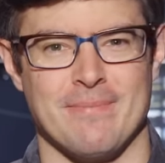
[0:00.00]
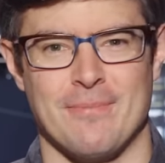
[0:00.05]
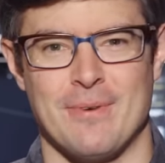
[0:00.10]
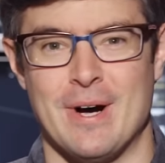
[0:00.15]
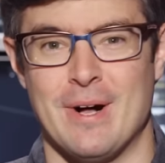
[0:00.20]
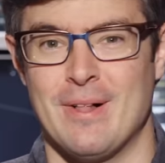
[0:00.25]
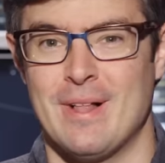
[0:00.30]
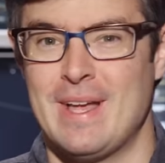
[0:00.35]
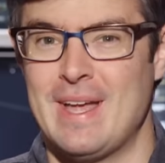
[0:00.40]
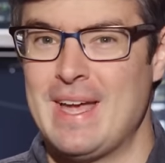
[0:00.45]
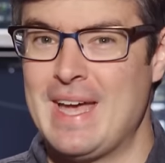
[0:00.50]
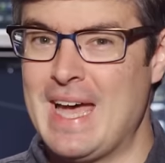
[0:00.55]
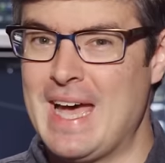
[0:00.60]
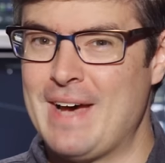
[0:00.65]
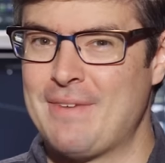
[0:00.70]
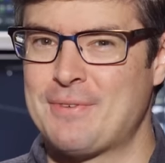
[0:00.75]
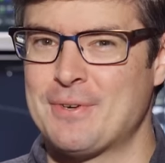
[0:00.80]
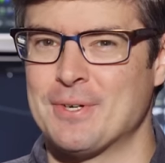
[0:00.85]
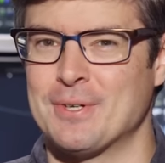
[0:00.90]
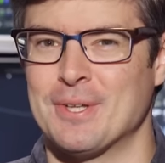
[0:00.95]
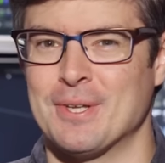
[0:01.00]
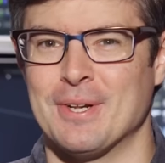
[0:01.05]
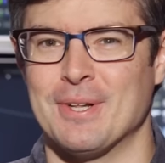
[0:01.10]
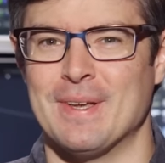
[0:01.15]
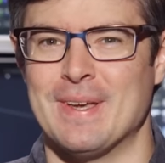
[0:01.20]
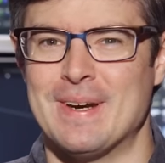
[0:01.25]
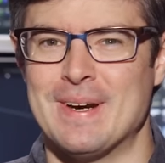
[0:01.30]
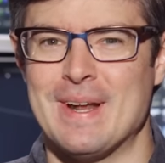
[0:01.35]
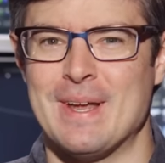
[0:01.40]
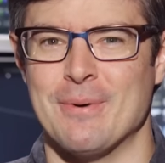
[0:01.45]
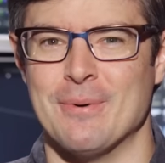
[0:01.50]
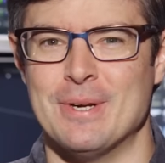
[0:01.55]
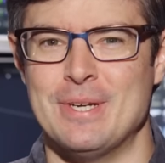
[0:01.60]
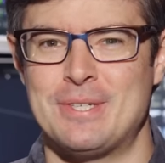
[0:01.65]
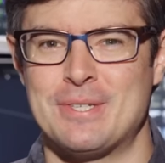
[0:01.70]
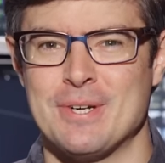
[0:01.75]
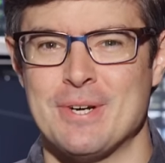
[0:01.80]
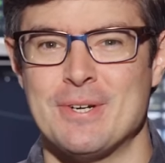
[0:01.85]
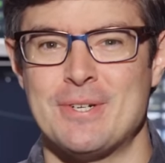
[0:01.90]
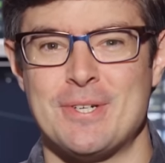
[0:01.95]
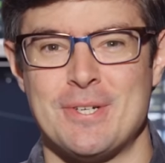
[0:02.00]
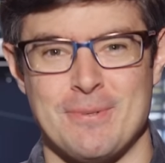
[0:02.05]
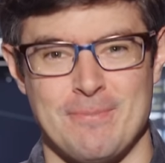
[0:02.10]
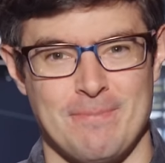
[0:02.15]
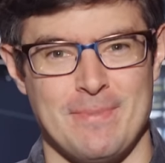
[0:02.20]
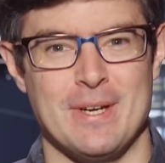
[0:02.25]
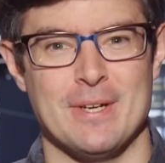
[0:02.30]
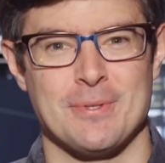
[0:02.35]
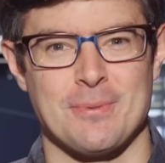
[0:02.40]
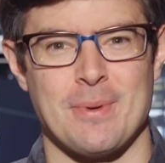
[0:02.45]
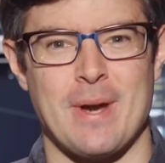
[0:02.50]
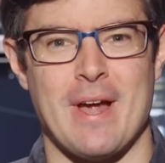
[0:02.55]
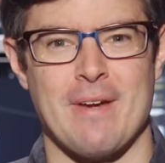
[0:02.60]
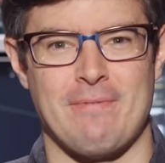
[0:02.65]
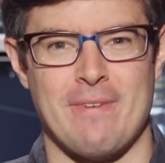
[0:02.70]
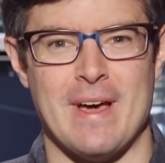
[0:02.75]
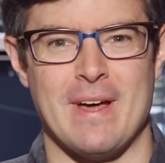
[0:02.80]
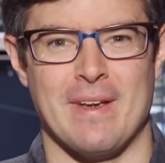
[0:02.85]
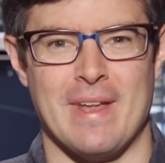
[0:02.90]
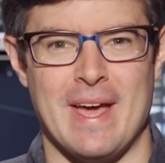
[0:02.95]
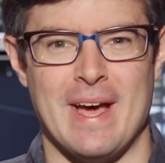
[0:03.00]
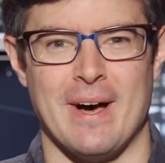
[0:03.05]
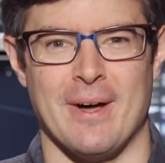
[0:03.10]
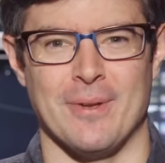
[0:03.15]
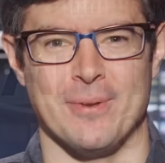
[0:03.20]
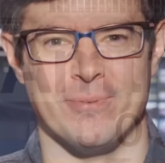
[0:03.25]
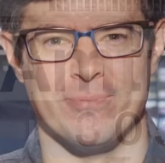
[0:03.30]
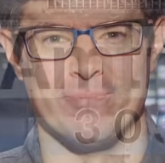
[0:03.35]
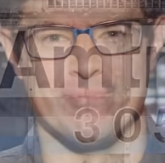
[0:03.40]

Well, after a little internet research, here's what I found out.